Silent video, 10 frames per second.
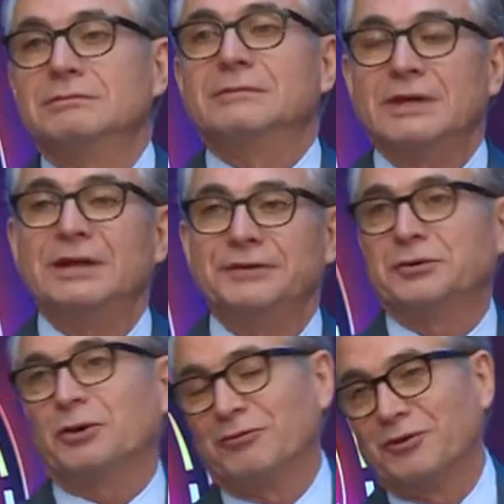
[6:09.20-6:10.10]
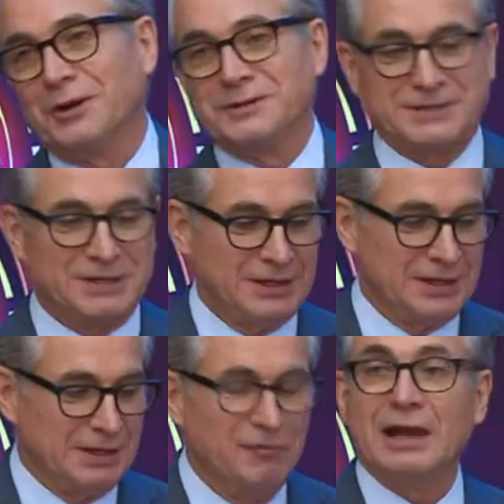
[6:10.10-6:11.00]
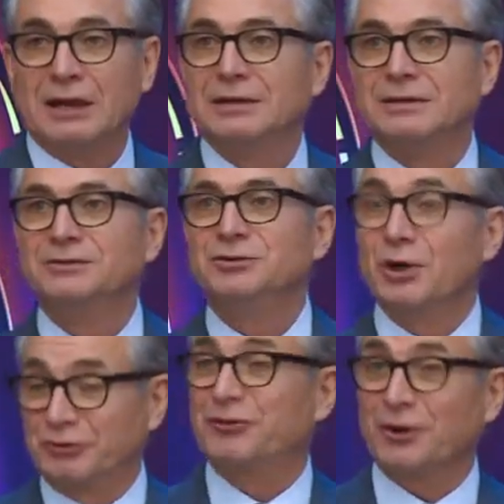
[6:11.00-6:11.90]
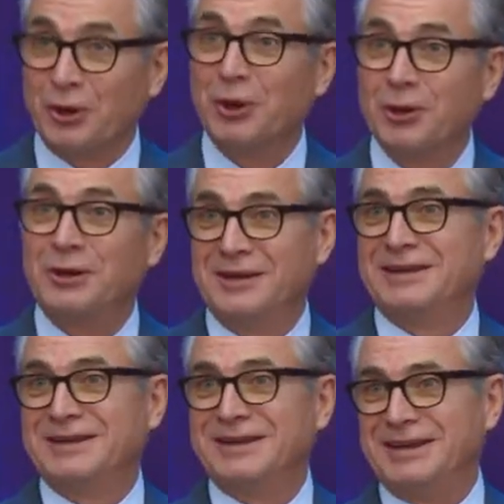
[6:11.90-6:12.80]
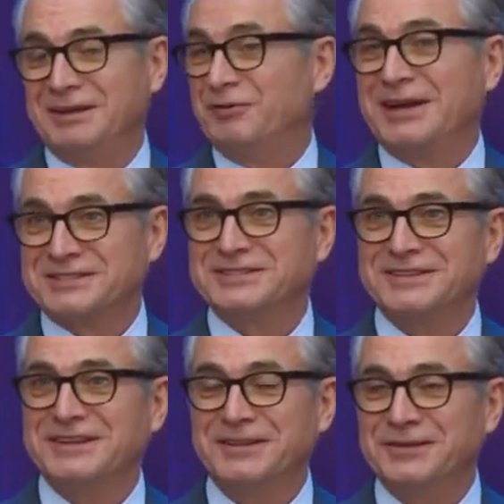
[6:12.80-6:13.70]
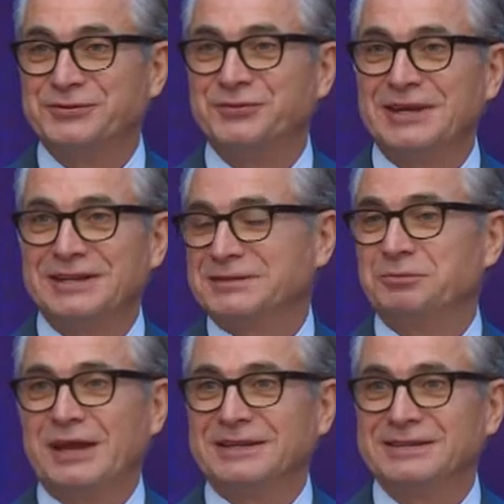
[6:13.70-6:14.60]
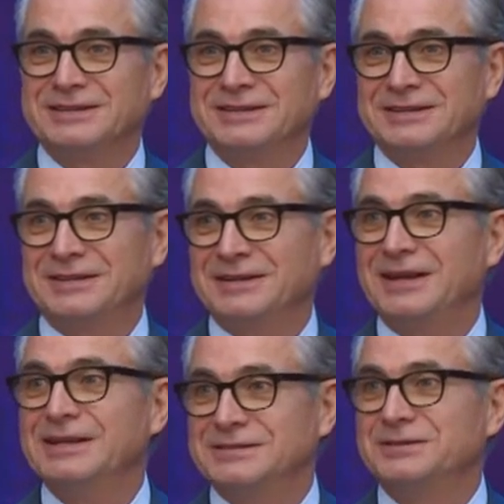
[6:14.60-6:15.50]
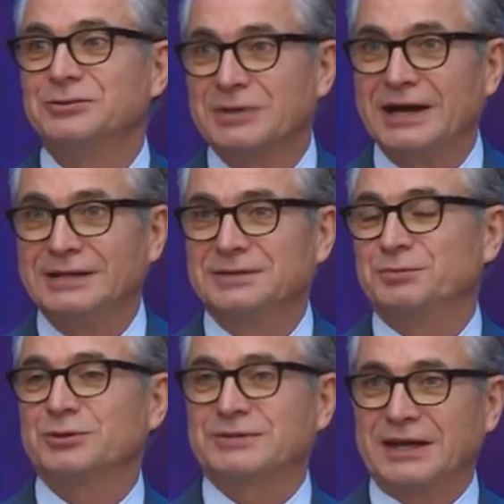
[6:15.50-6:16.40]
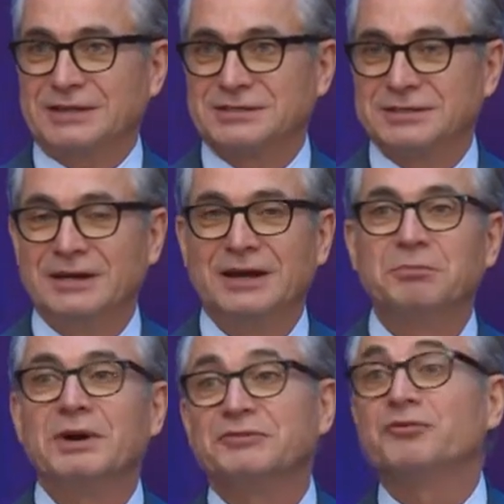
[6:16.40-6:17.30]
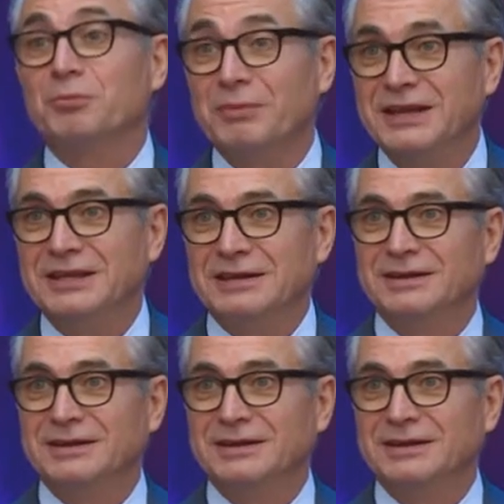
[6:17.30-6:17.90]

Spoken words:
is or was, well, not for all inventions in these fields a patent is the right protection, but for many.